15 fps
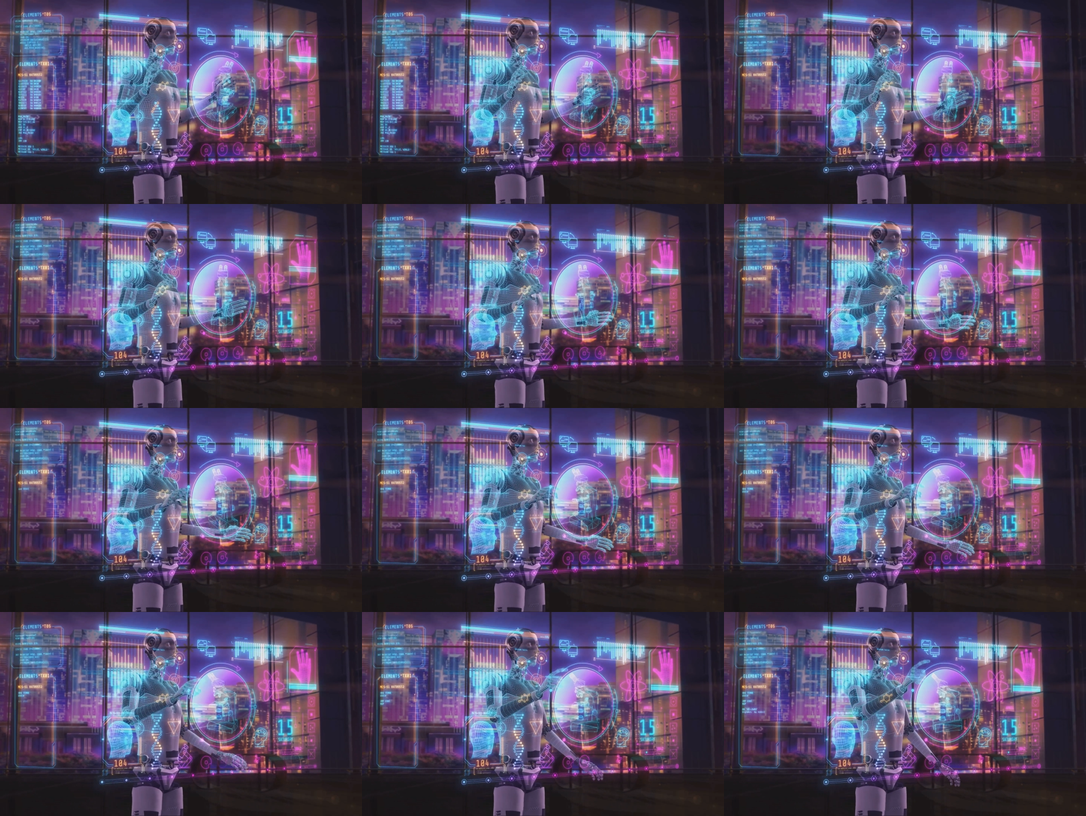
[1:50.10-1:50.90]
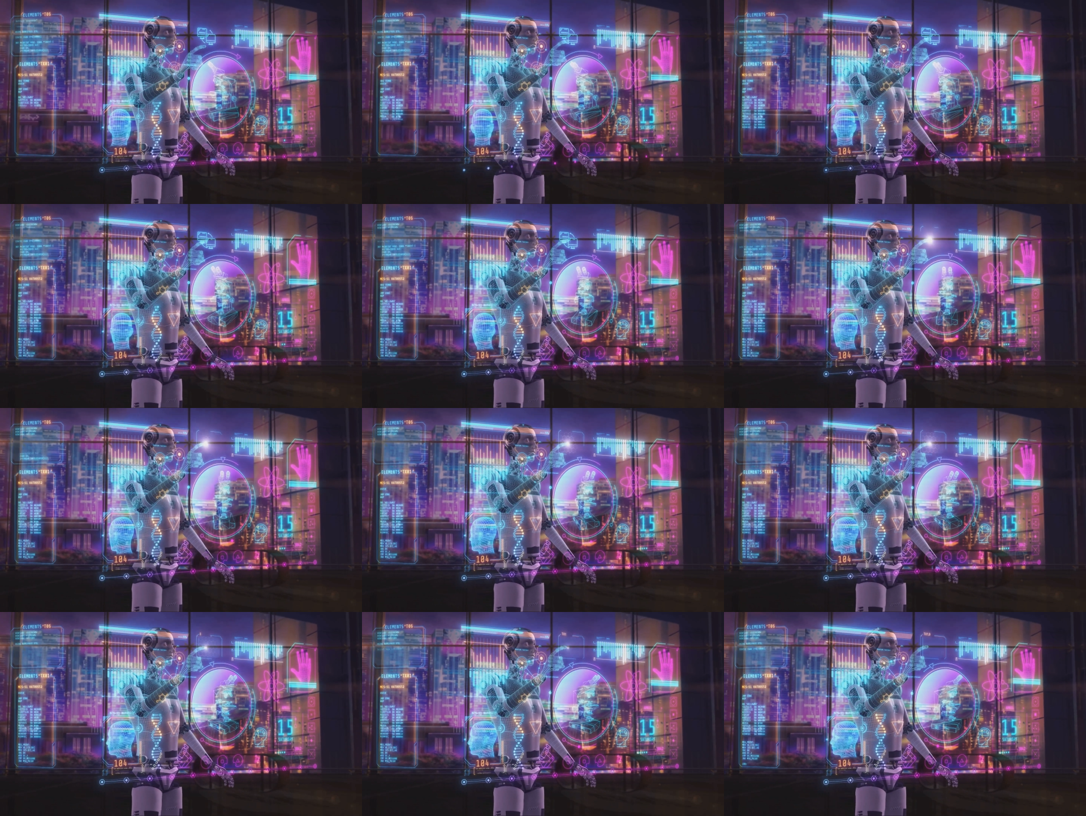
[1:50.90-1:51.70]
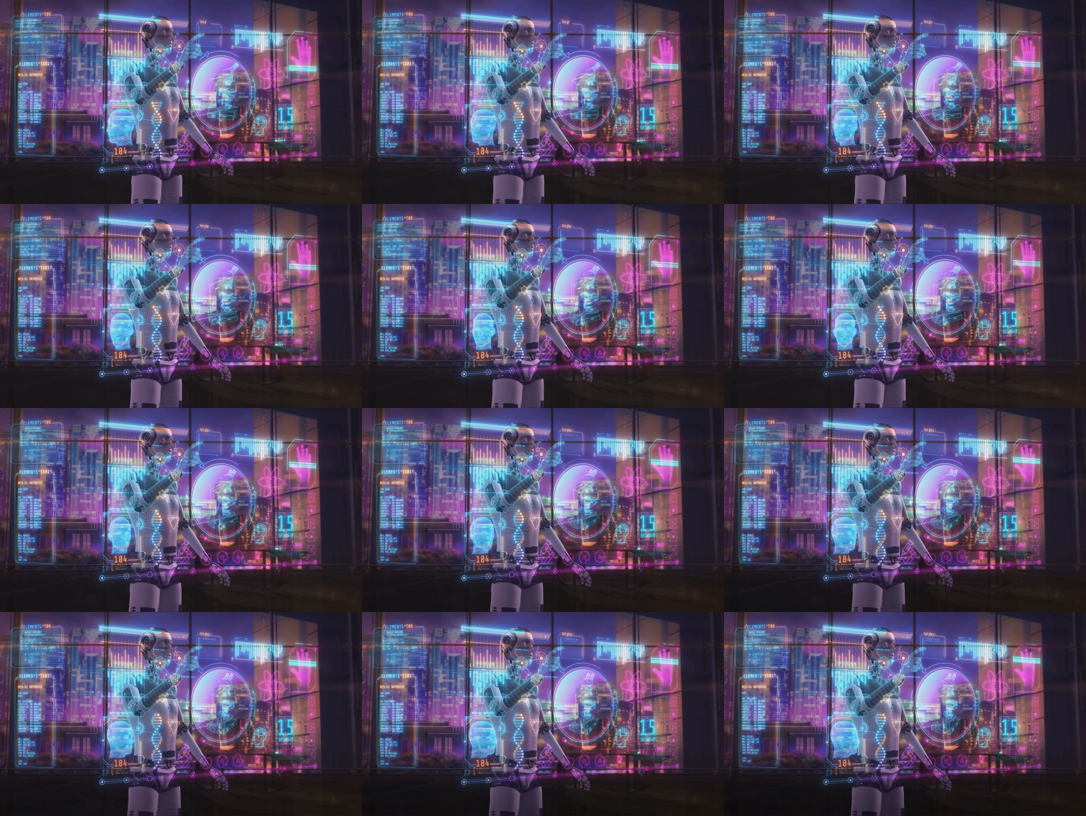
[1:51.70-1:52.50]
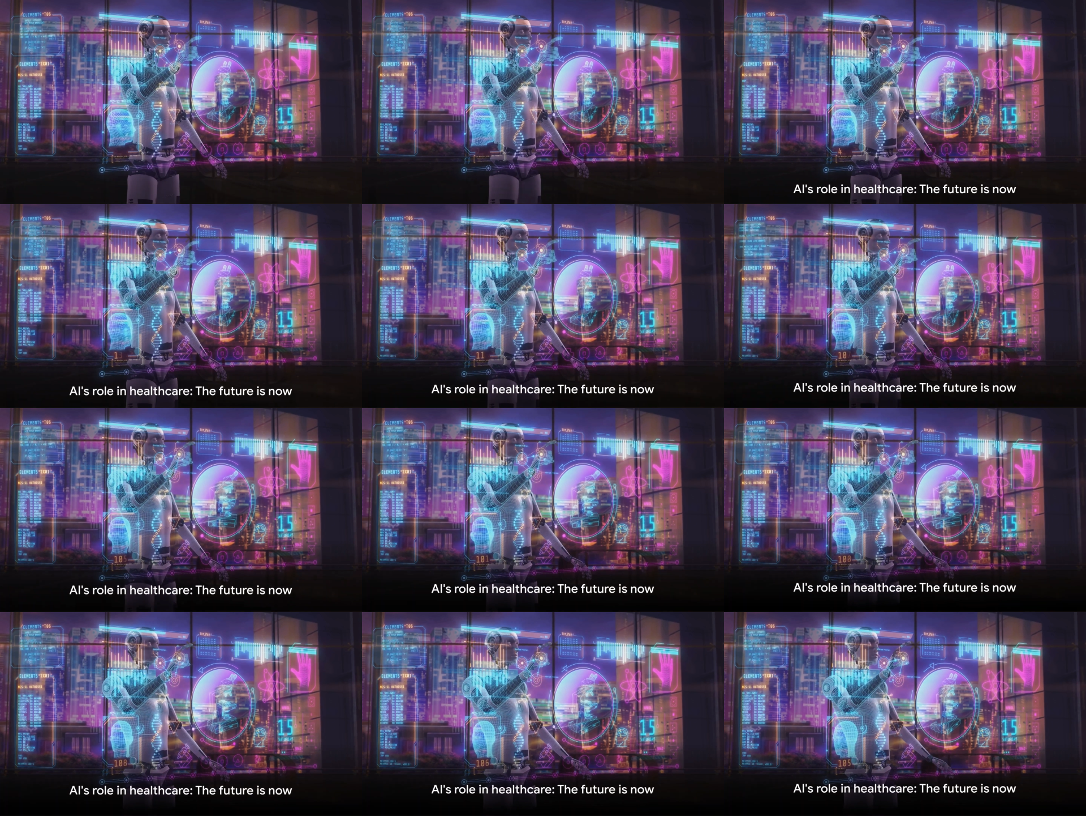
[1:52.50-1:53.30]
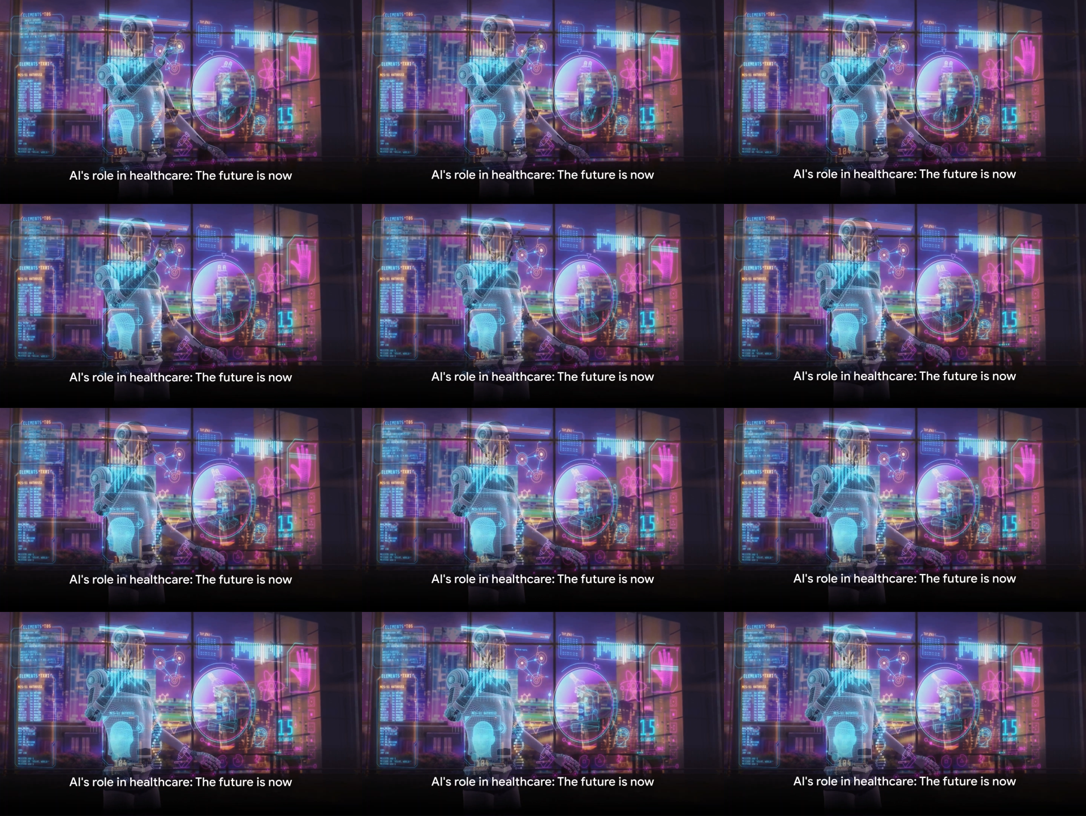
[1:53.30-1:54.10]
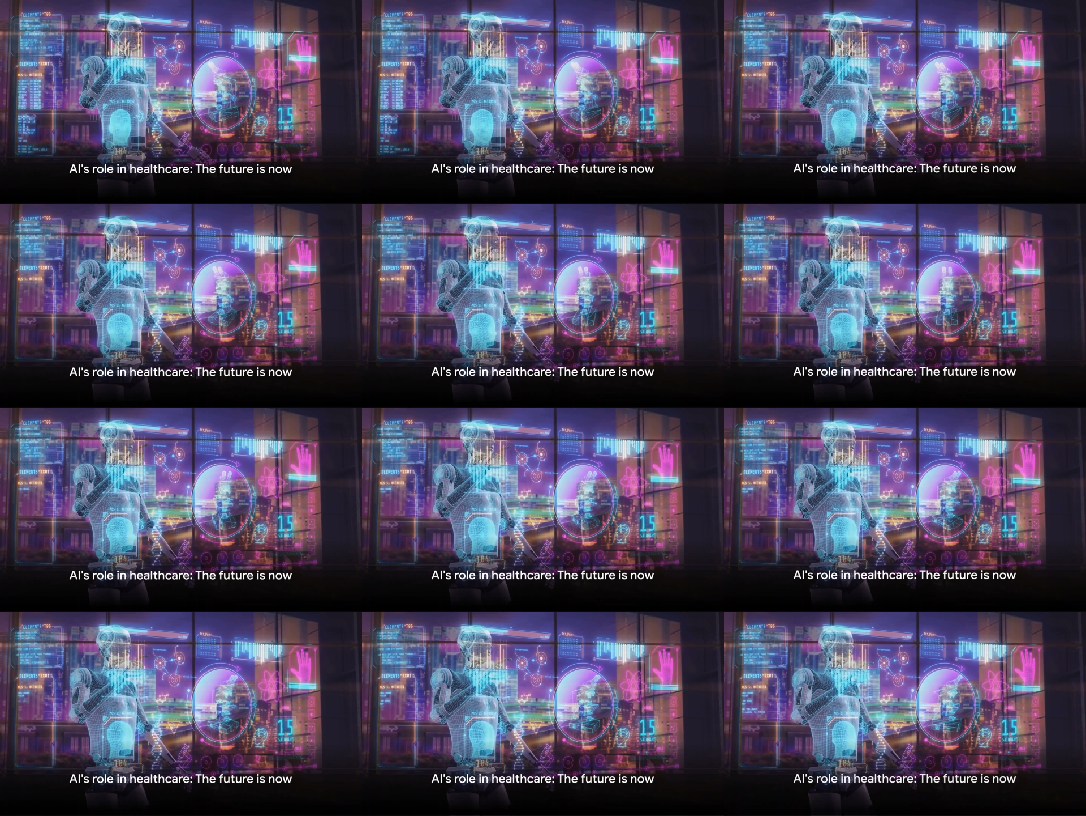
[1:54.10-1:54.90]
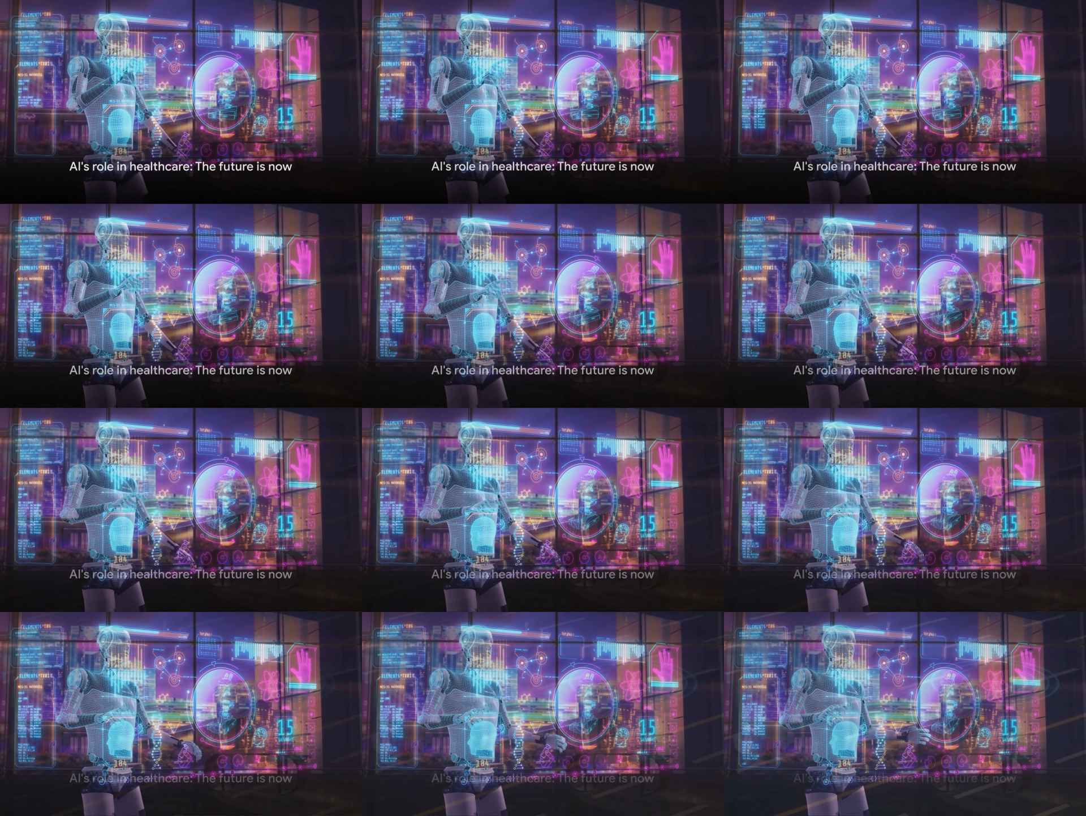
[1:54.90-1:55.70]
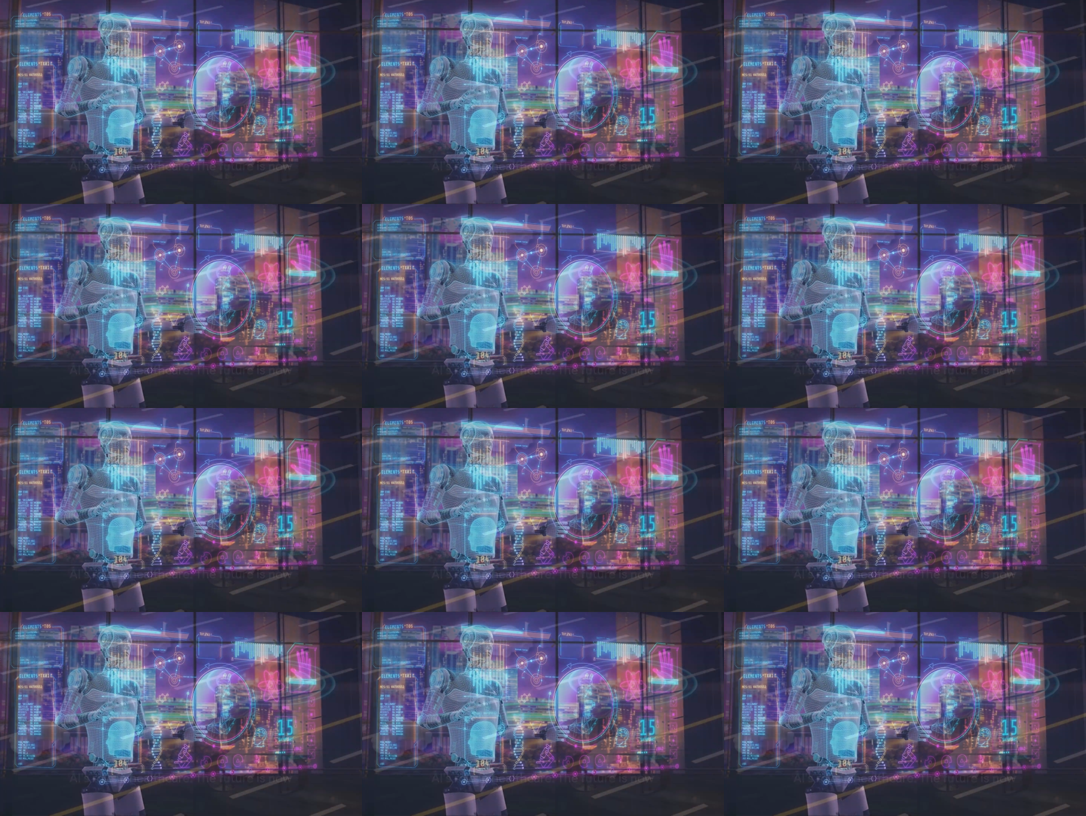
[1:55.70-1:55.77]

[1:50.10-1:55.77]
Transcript: (no speaker visible)